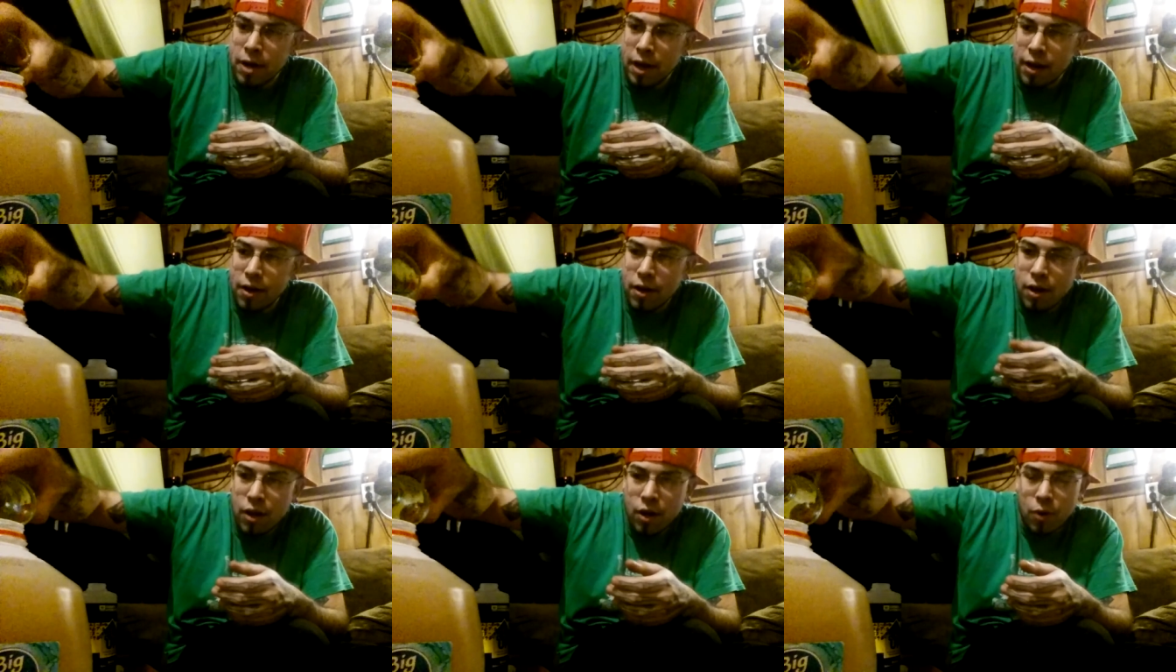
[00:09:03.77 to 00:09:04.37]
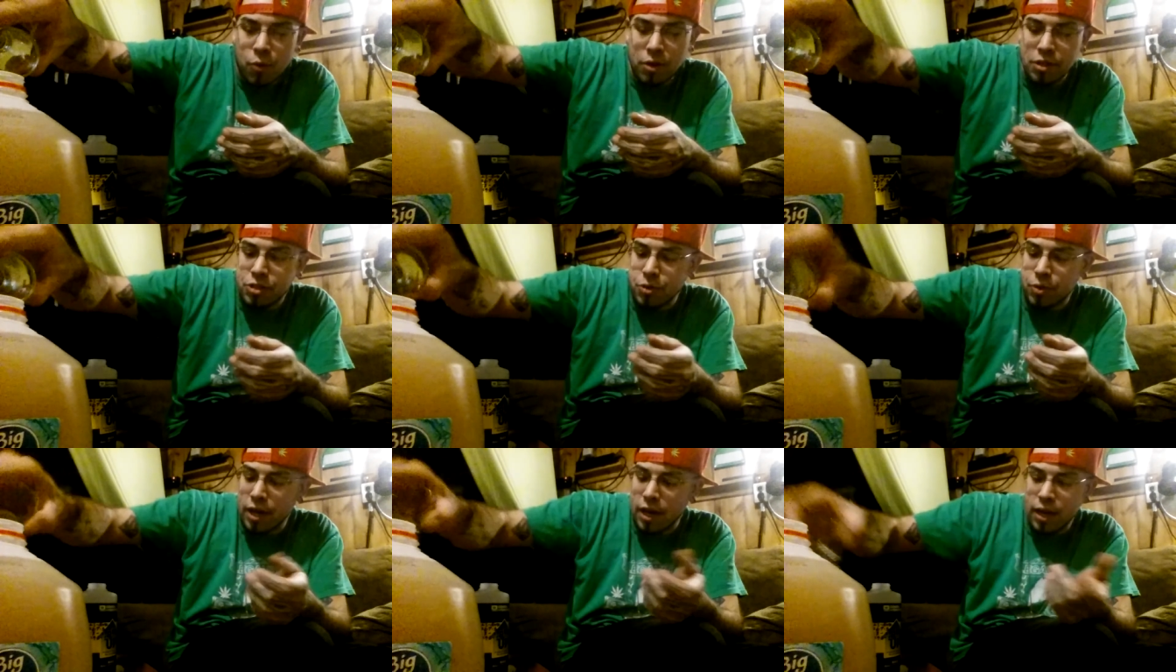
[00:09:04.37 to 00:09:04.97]
but
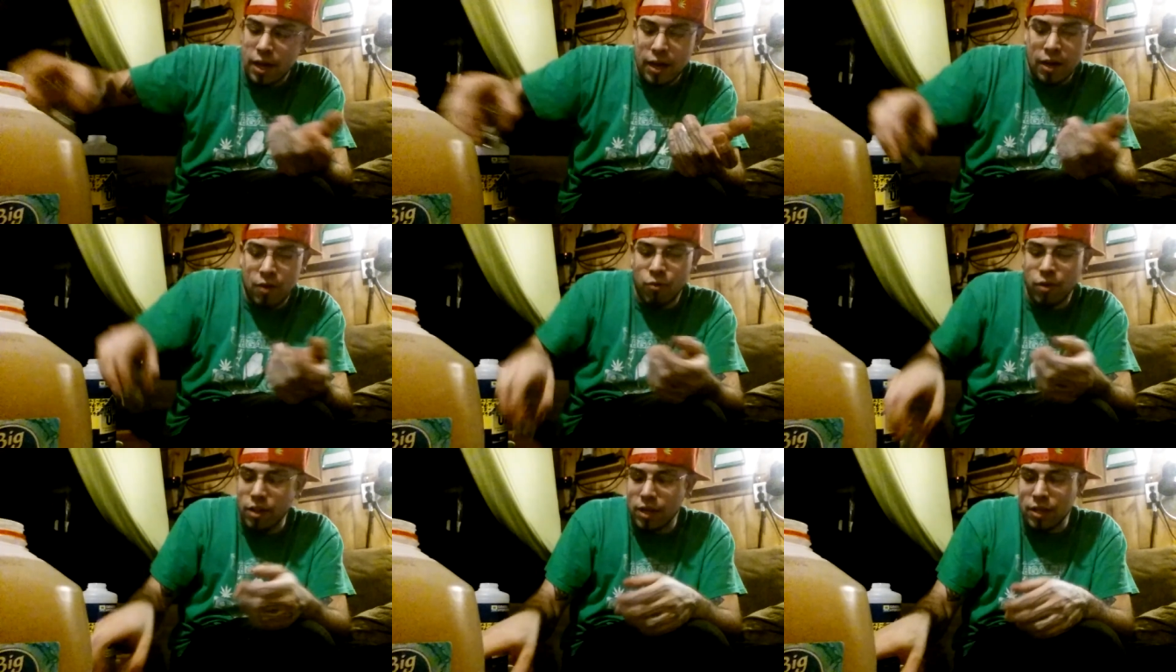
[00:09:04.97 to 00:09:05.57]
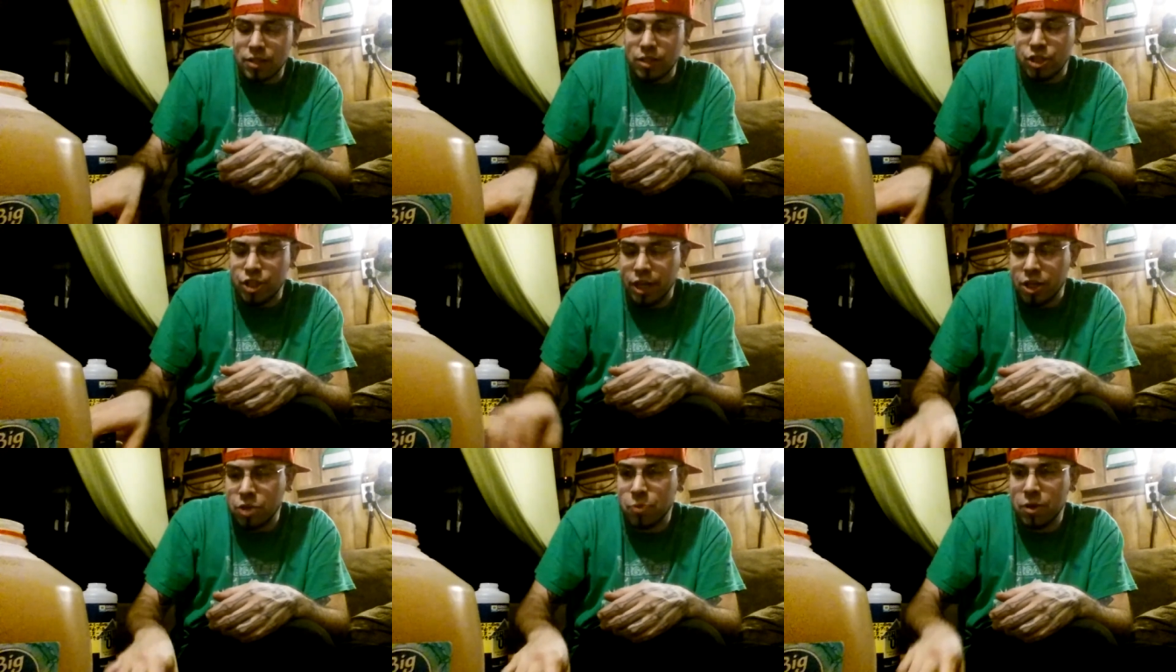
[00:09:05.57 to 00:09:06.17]
once you get it, it really doesn't
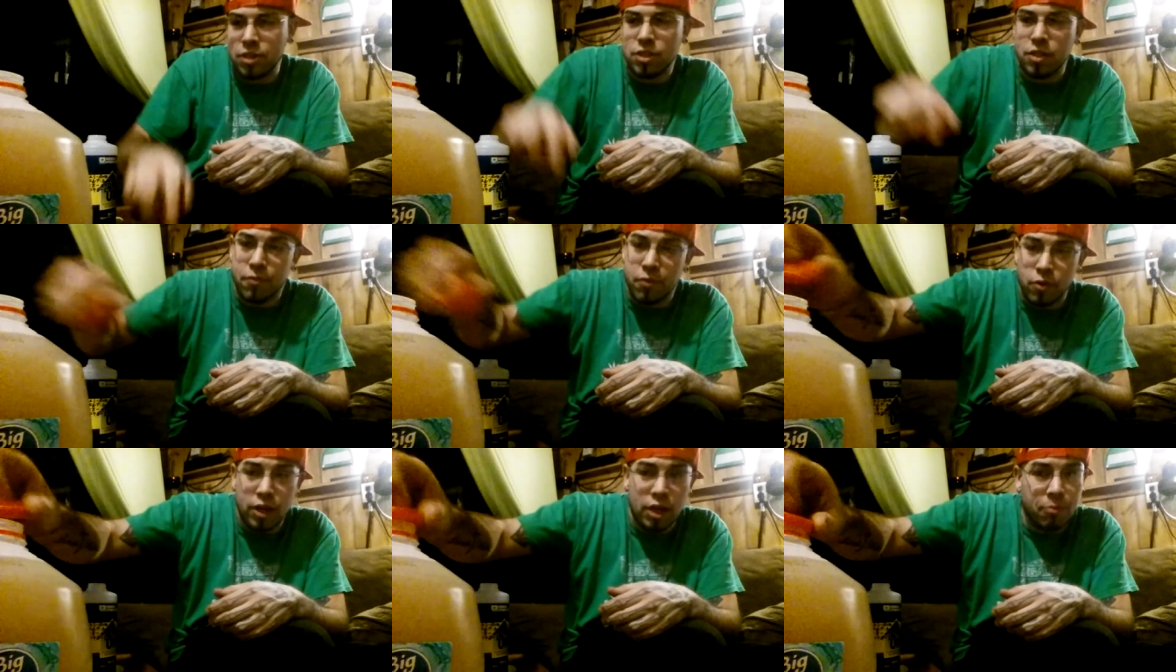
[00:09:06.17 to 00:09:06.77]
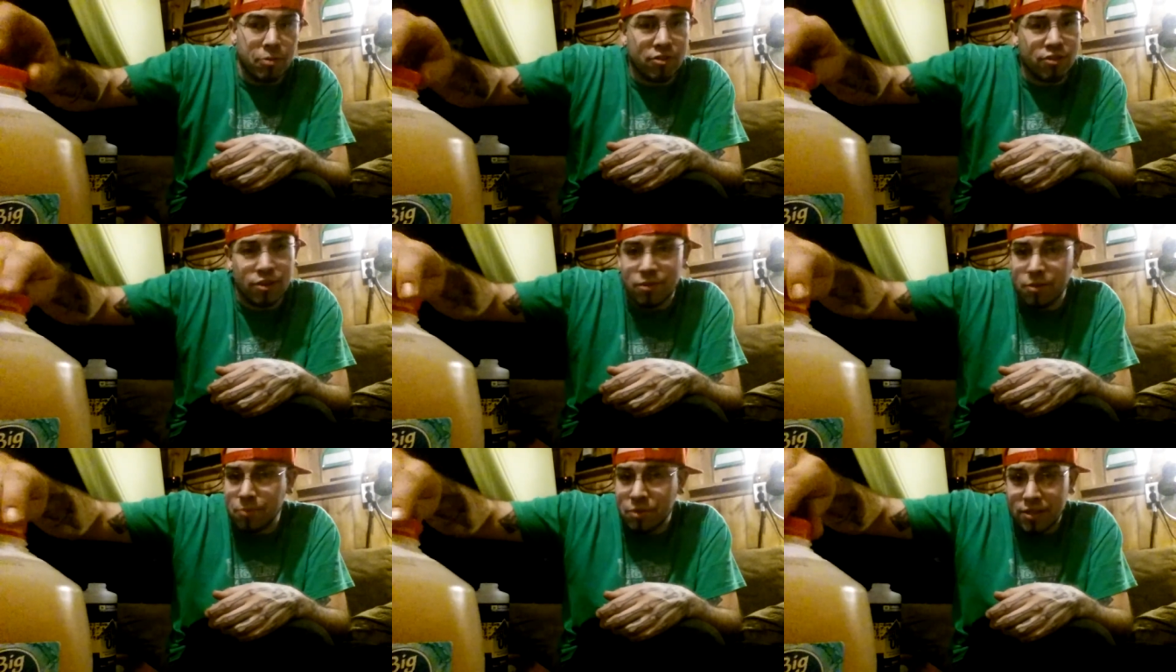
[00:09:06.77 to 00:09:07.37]
change much if you keep the
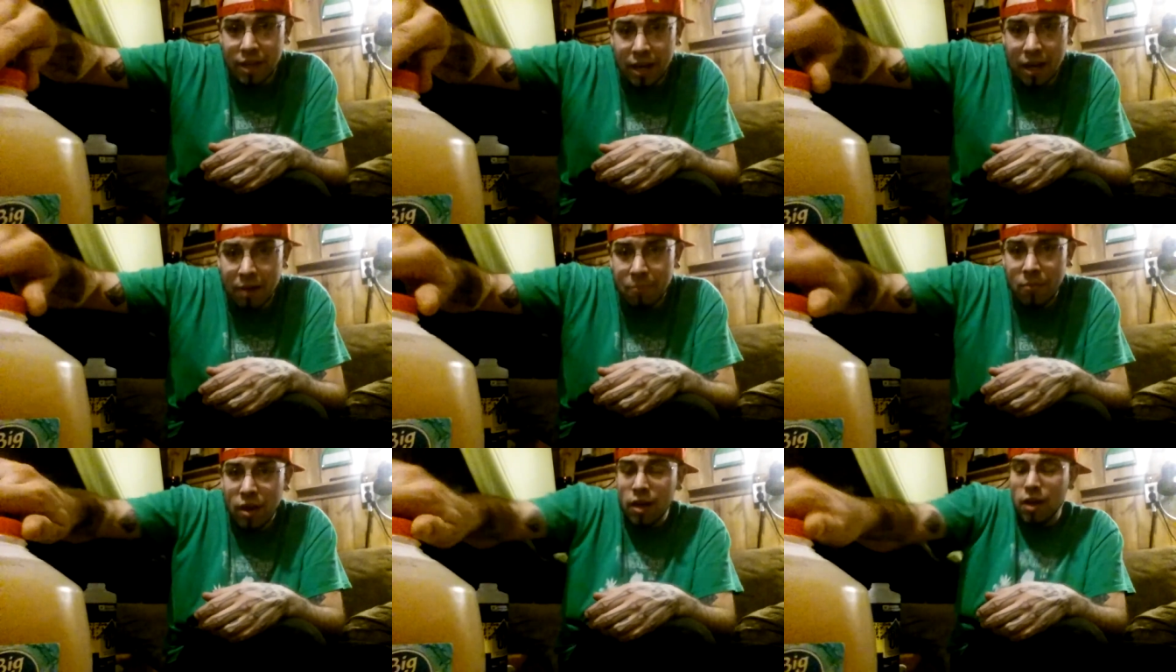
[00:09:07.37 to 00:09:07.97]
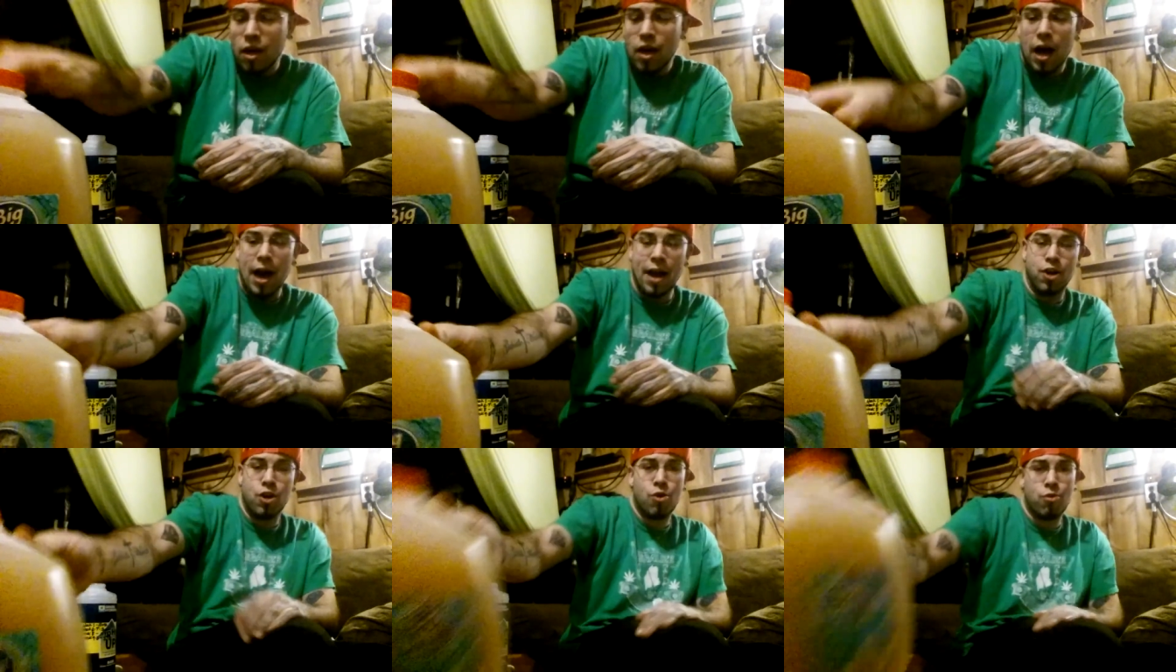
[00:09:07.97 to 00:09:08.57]
system the same.
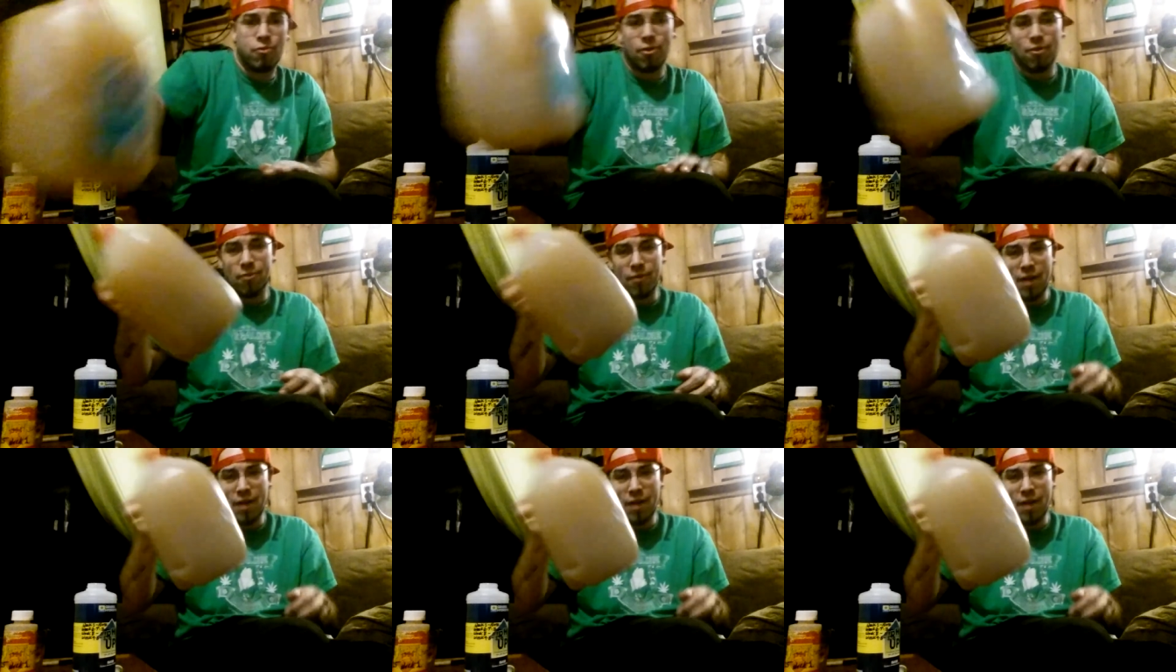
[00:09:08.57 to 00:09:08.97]
I know for a